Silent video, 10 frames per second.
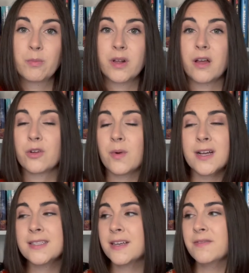But
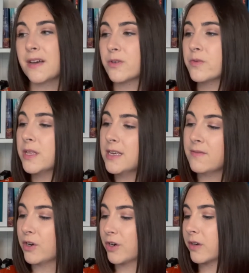otherwise, I've never really
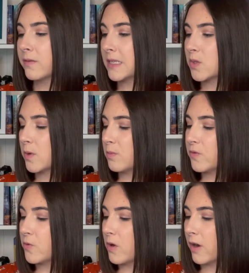even heard of this one
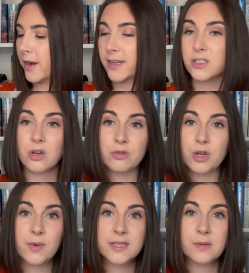before, and I don't
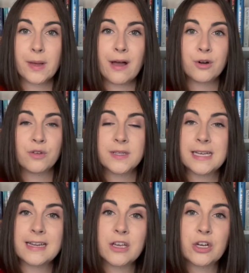know what it's about or if it's
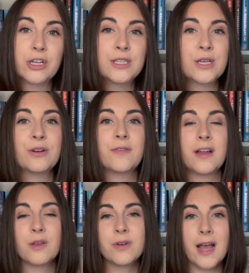any good. So if
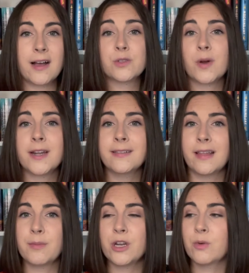anyone has read it,
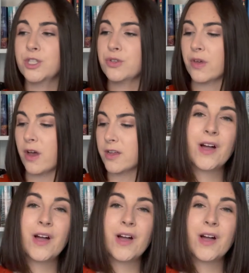let me know what you thought.